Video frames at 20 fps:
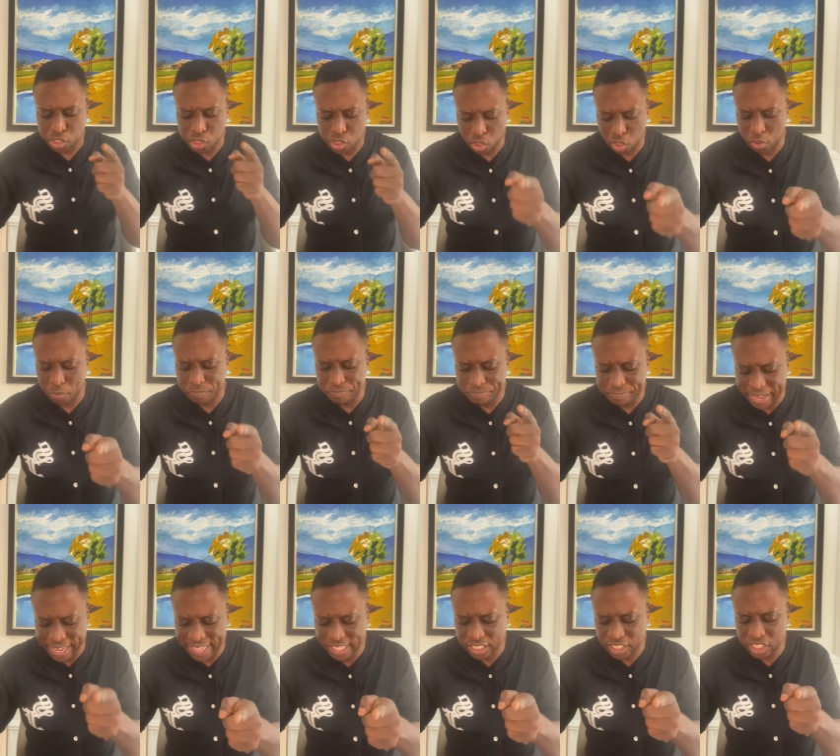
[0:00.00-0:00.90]
so
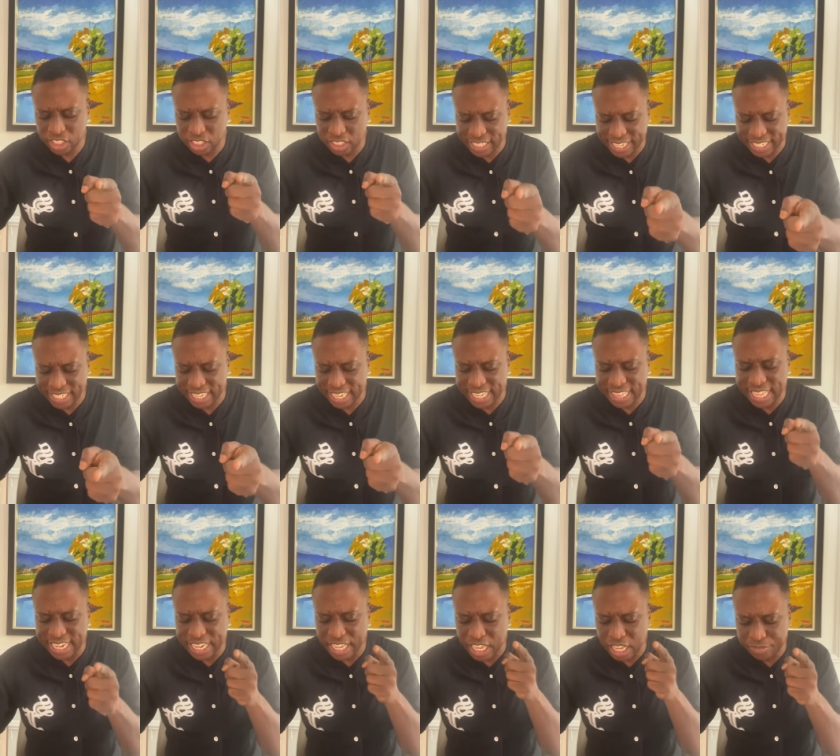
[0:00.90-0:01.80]
men snared
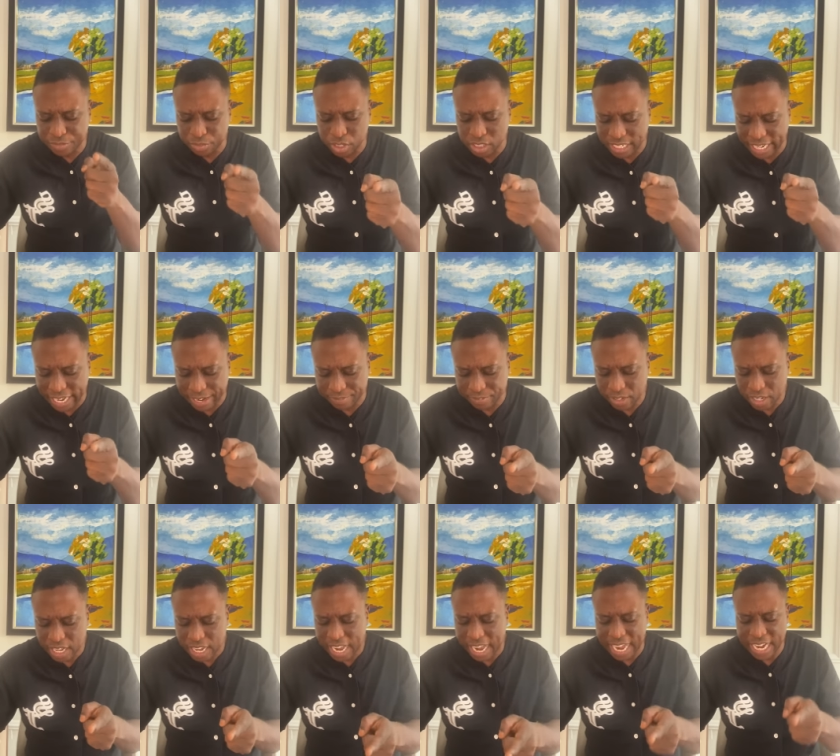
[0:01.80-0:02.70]
in an evil
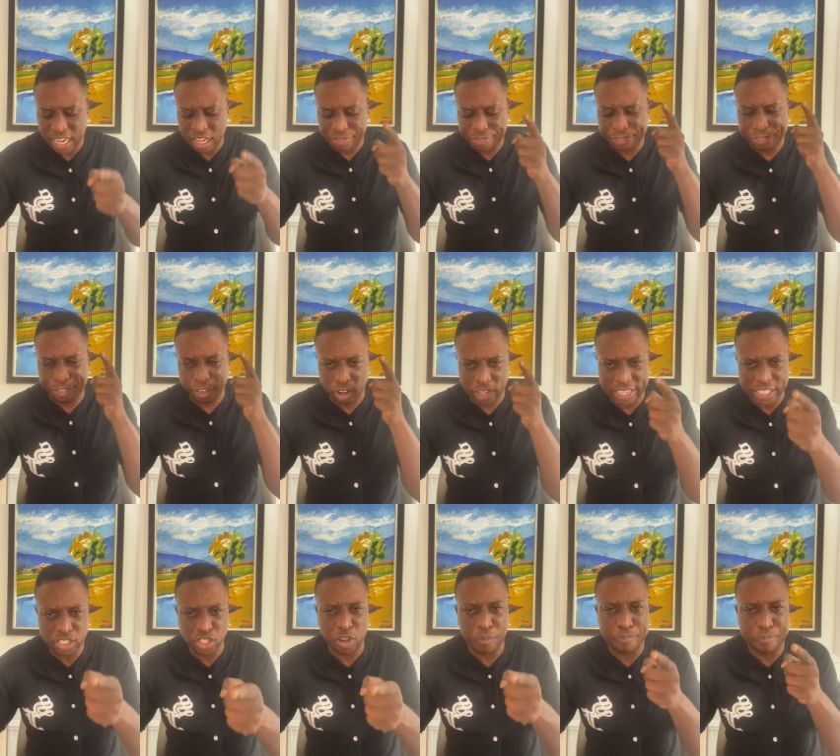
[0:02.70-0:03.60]
time and it
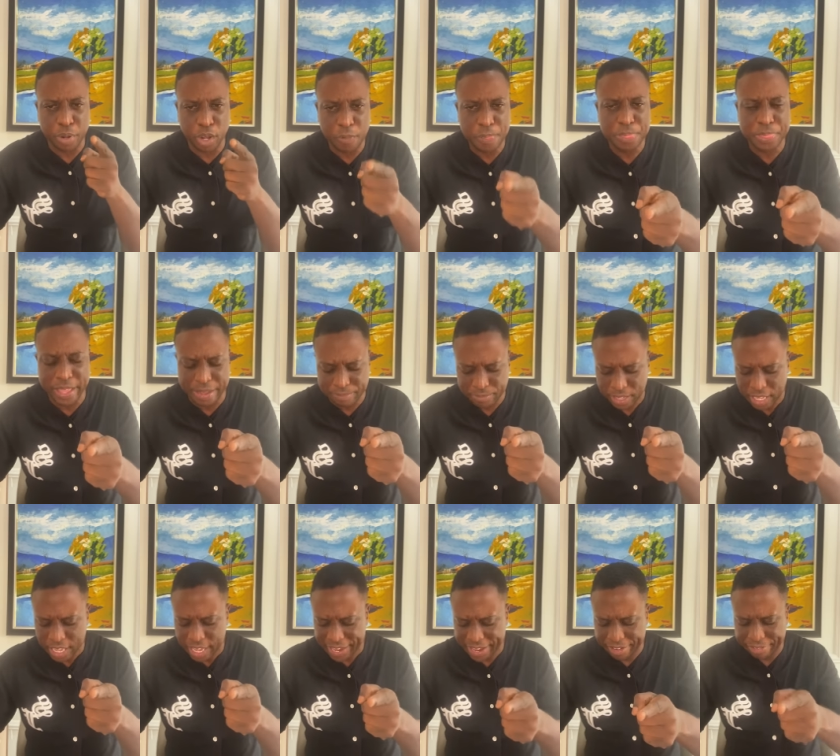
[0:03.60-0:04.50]
falleth upon
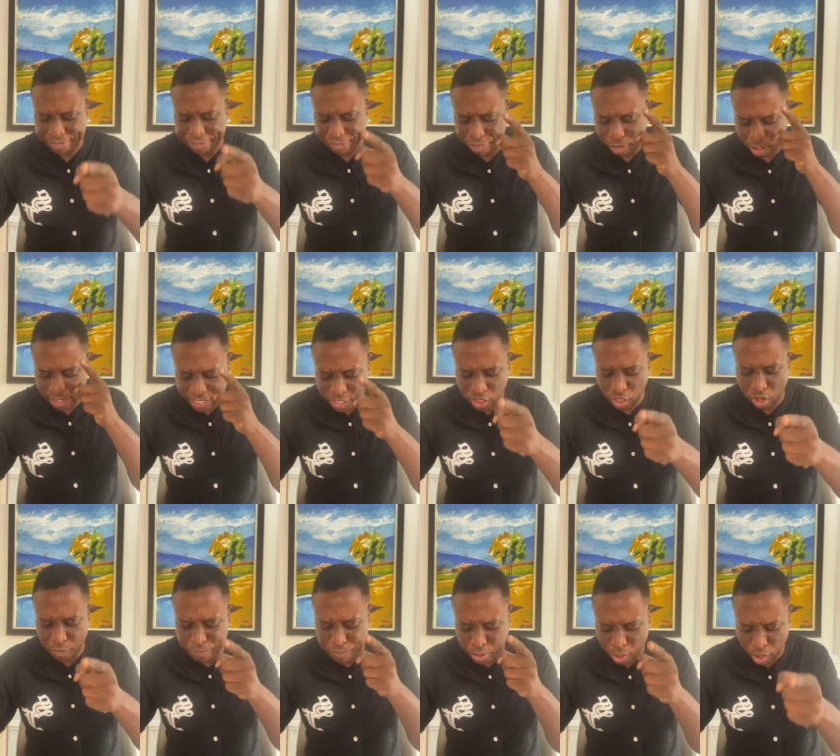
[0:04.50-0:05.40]
them, it
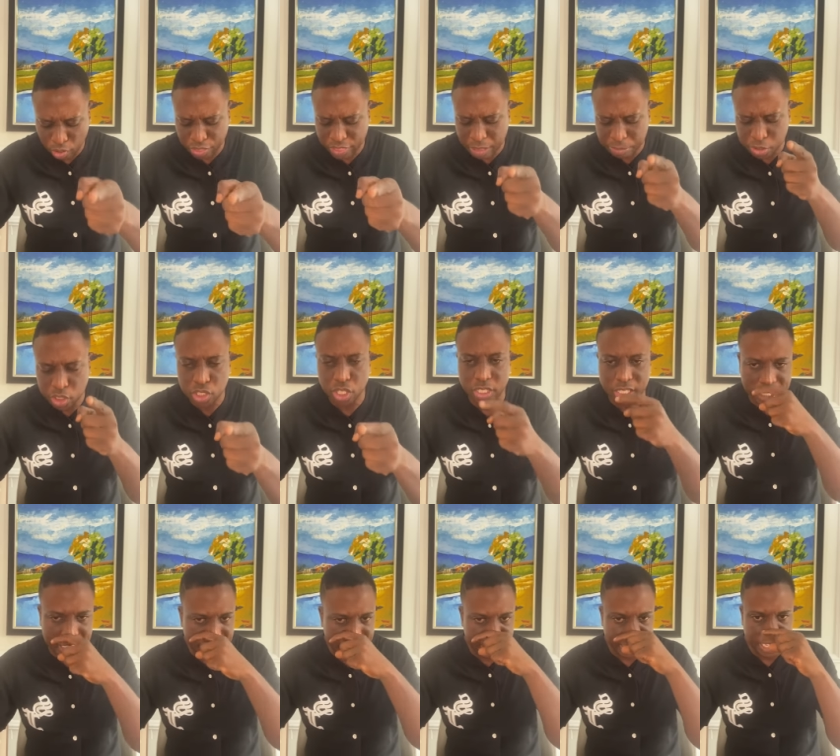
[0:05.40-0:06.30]
falleth upon them
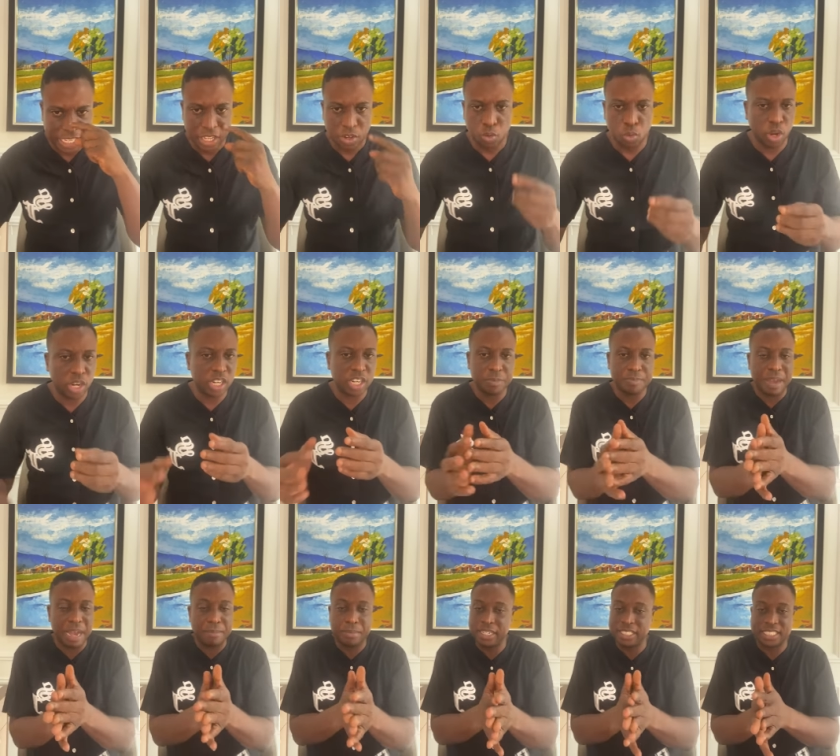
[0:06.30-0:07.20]
suddenly. What
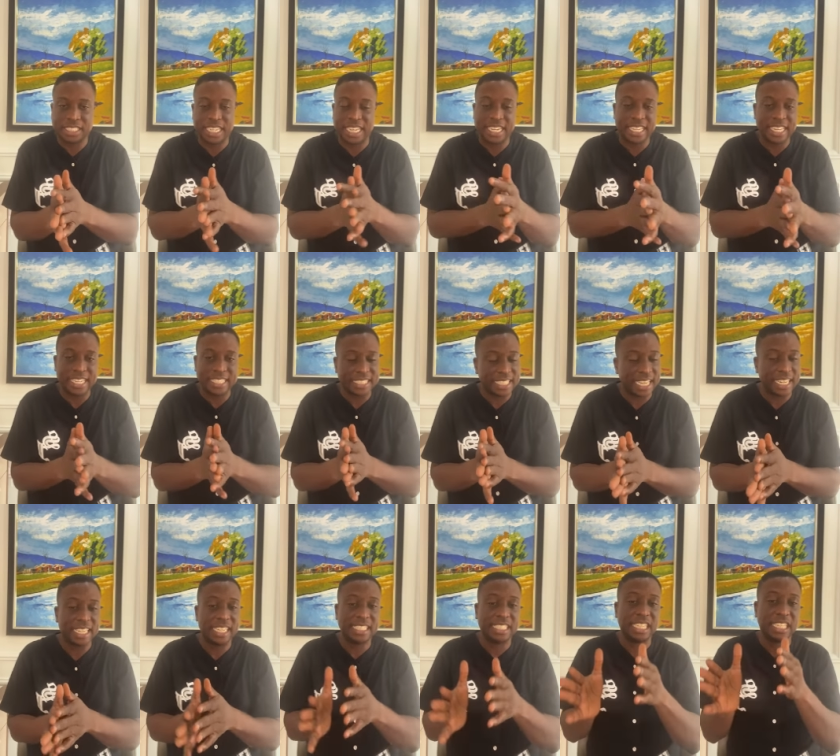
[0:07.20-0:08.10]
the Bible is saying here is
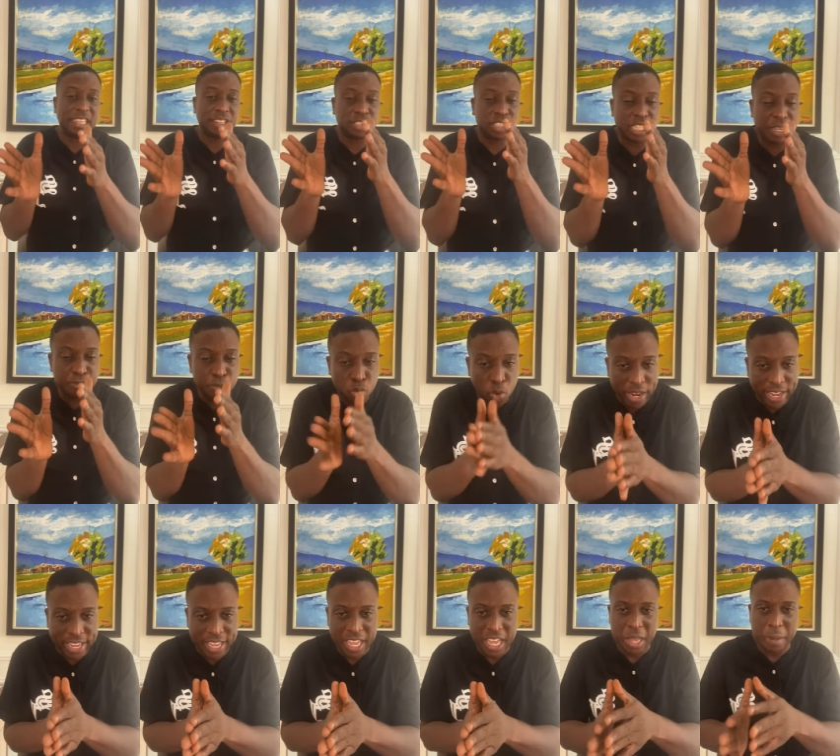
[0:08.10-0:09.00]
that it said the same
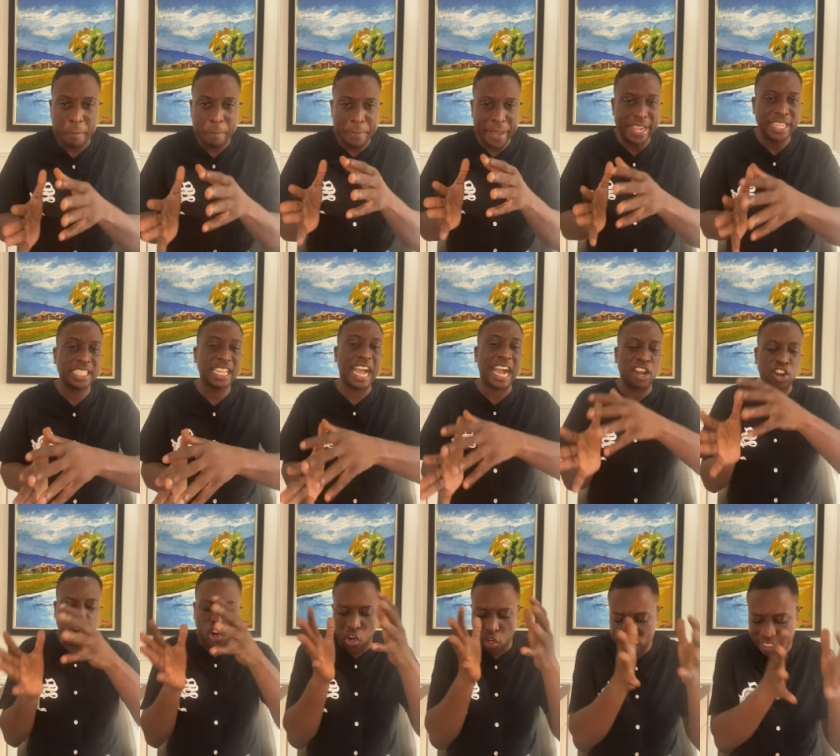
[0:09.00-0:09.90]
way birds
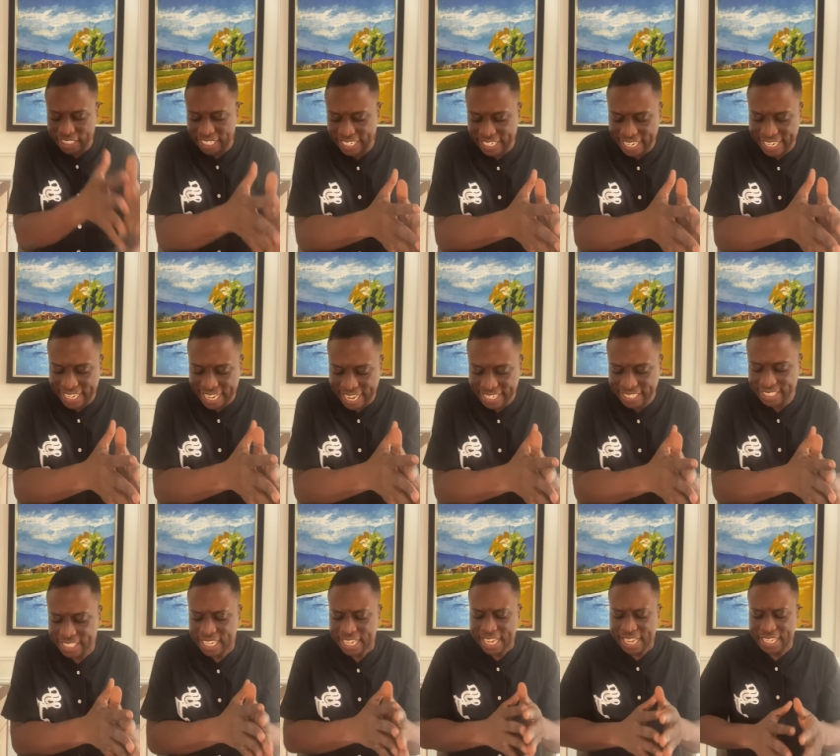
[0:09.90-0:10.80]
are caught in a
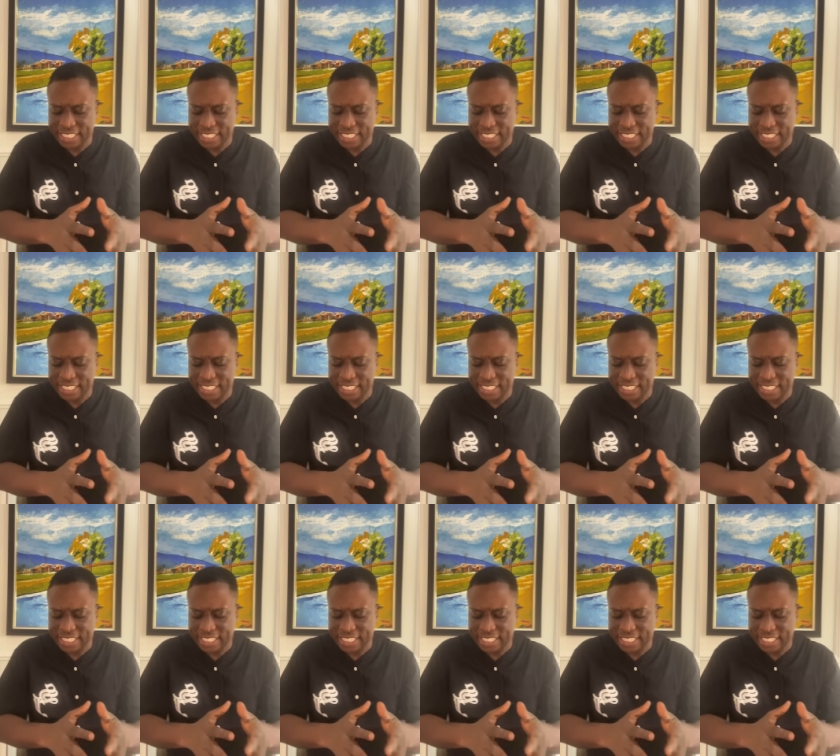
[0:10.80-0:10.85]
net.